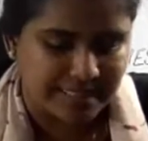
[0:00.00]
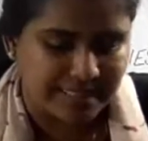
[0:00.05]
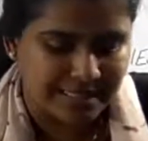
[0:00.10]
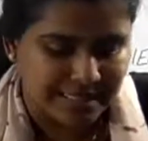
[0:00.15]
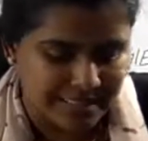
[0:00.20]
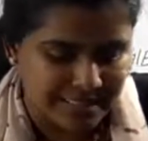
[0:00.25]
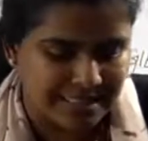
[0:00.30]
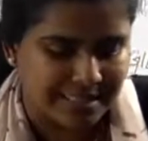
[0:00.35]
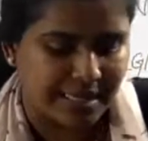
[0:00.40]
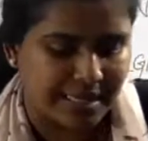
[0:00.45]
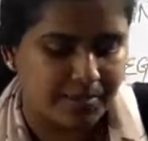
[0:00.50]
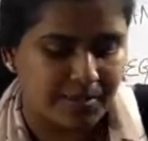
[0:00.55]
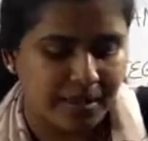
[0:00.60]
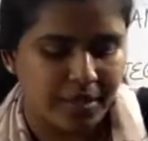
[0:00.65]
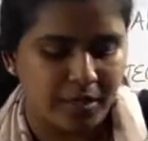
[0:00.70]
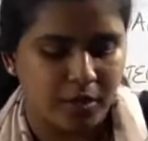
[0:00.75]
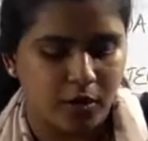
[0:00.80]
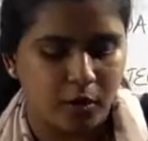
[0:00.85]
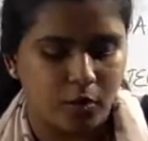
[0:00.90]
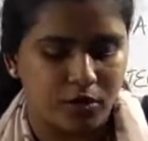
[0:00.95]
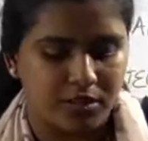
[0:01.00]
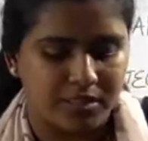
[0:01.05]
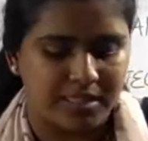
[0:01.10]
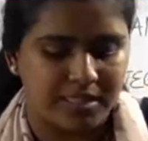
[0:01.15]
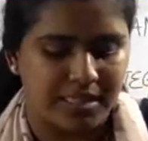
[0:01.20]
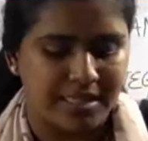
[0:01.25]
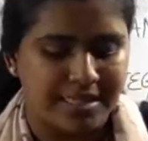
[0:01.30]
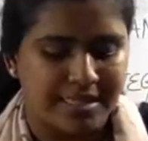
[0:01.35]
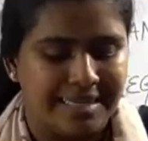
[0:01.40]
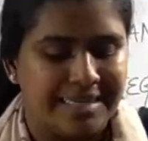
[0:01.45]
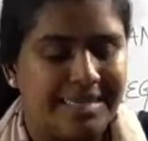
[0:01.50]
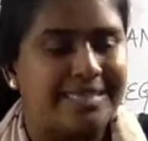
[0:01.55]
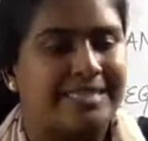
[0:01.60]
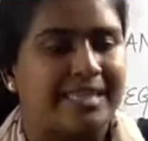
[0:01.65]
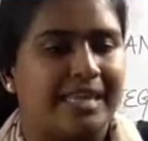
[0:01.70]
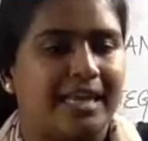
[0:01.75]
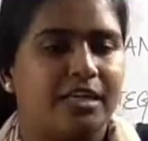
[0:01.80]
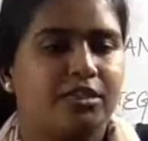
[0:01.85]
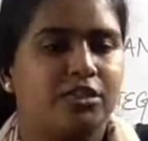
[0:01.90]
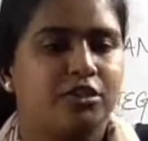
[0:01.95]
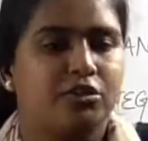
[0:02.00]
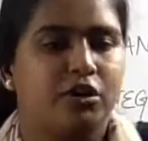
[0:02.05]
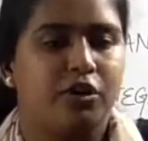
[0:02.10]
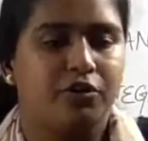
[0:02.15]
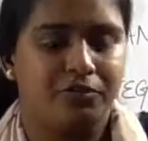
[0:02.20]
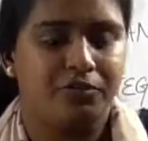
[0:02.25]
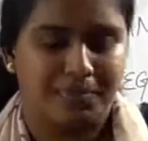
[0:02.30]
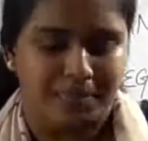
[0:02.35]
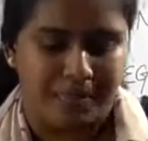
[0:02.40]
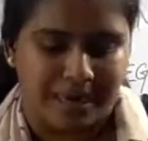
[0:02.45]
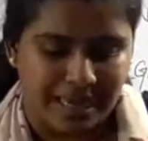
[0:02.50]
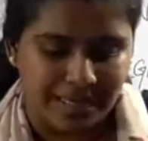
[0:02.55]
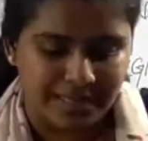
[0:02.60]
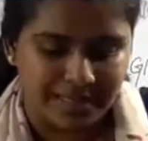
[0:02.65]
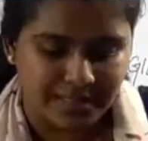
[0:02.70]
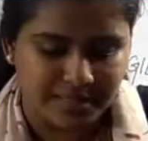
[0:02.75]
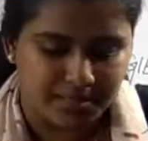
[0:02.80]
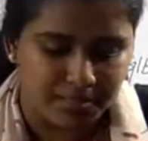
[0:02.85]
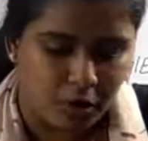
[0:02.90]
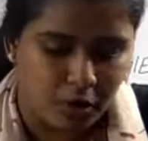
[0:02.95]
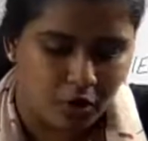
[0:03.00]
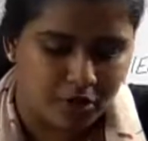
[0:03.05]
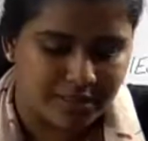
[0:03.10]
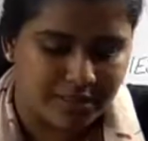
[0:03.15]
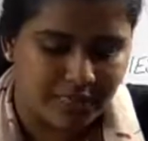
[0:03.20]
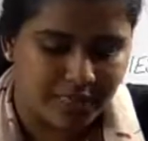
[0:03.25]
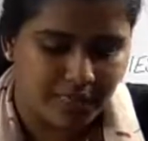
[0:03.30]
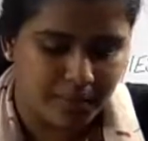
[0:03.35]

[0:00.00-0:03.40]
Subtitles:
This step includes the selection of plants among the